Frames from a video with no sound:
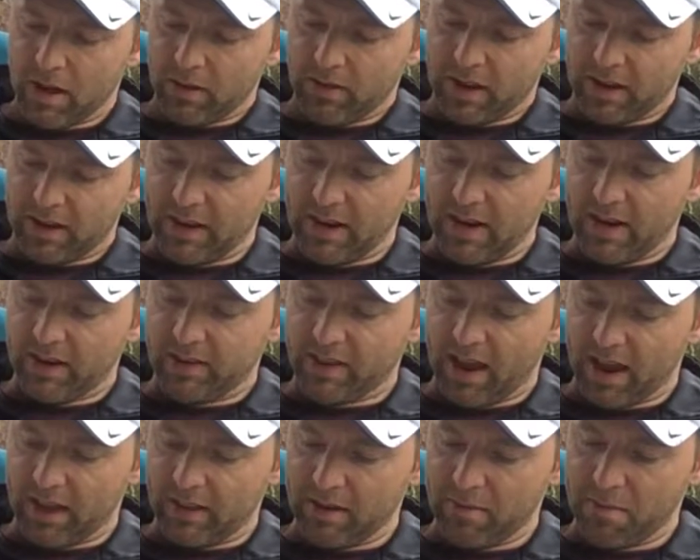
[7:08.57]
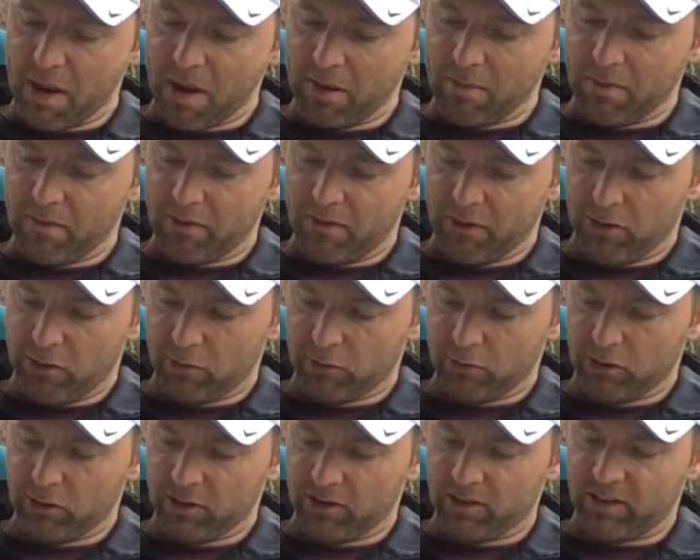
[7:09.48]
That didn't exactly make me feel
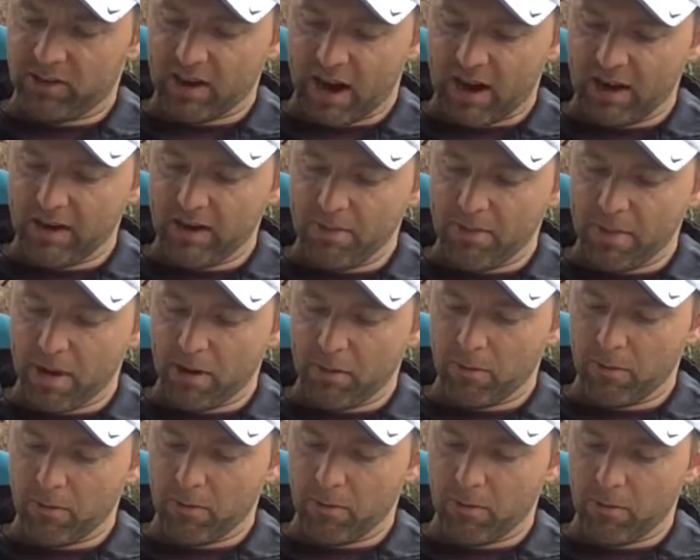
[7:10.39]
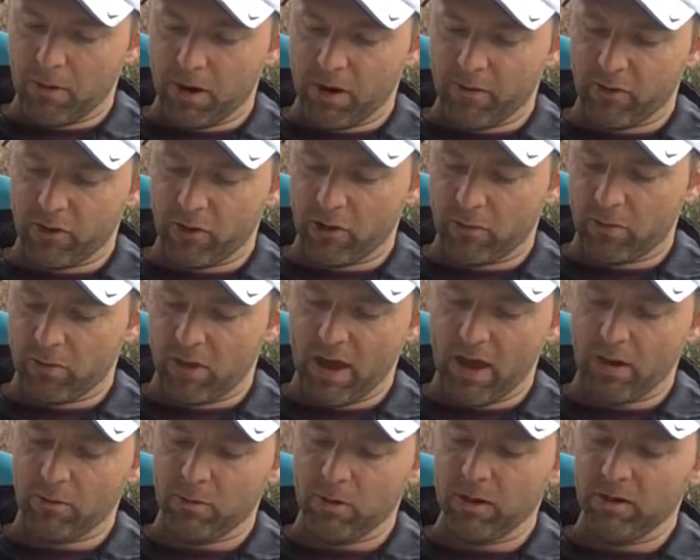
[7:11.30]
real excited about whatever her
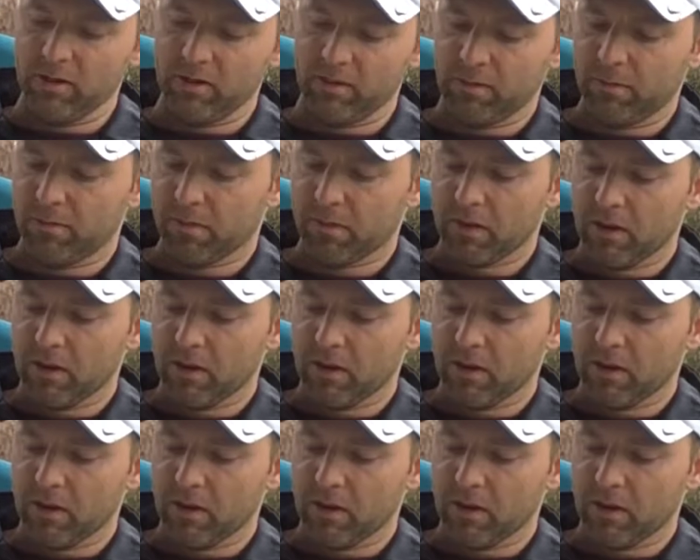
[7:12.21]
plan was.